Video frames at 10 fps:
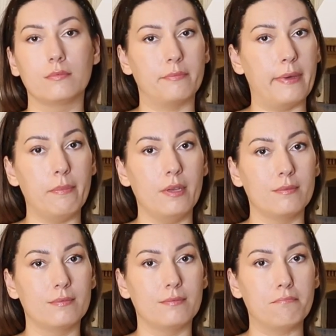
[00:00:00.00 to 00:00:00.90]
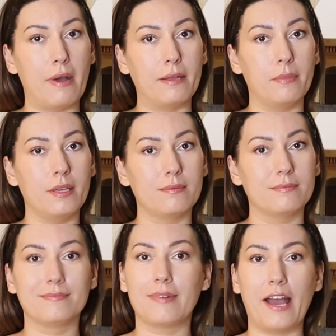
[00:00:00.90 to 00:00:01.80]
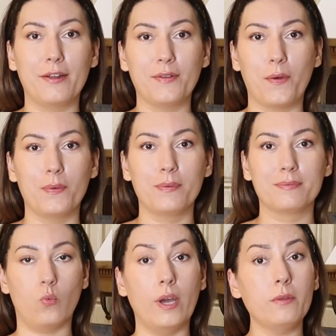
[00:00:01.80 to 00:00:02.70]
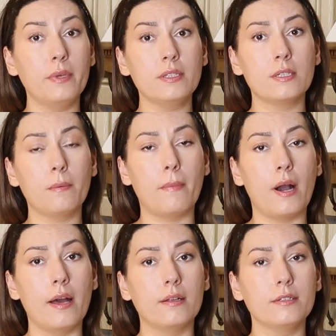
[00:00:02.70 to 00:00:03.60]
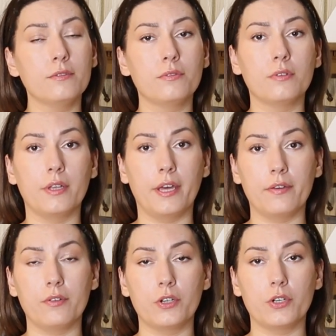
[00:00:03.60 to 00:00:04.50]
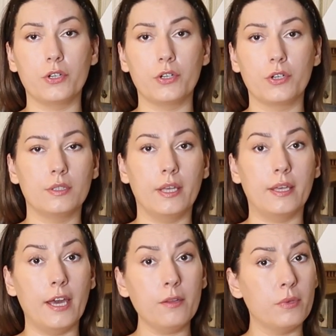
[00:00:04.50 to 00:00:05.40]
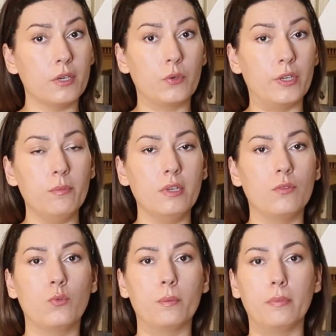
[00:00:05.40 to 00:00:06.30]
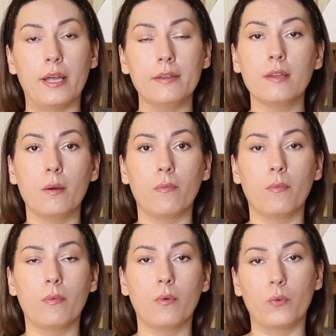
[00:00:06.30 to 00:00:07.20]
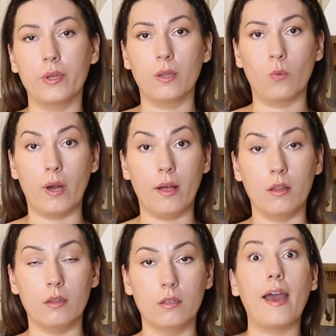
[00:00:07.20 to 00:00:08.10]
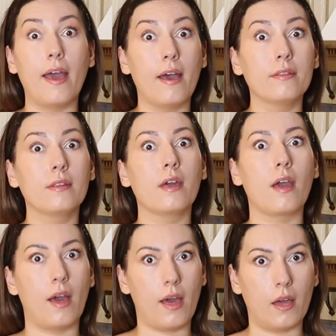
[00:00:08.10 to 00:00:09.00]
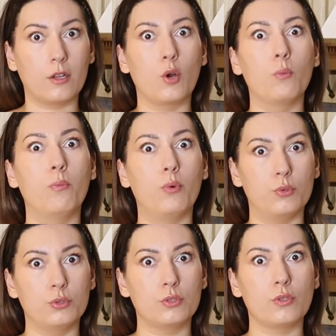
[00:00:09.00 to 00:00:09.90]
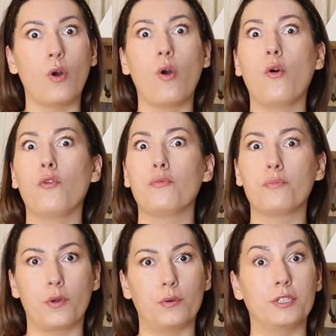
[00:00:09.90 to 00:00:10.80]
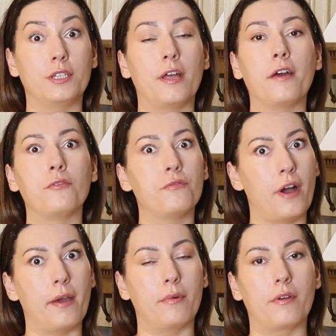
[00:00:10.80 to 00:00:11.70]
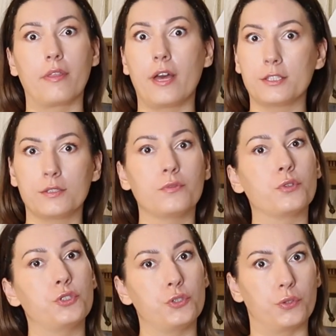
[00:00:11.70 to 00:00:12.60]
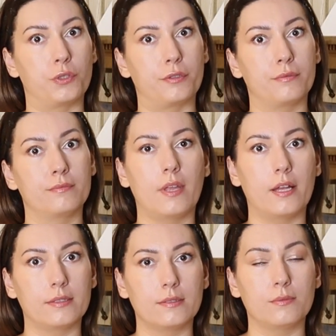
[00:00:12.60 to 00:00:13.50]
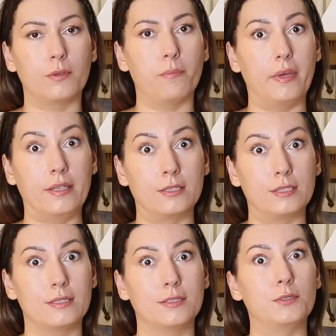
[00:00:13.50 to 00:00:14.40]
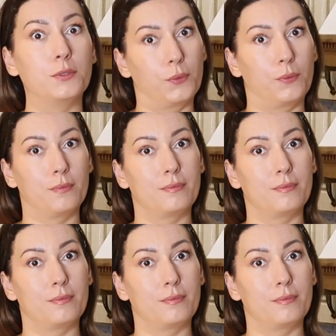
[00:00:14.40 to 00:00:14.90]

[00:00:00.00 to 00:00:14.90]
Maybe, might be, I don't know. White beans are mild in flavor, they can be creamy if we blend them really well, and they add a boost of protein and fiber, that's for sure. That's what beans do.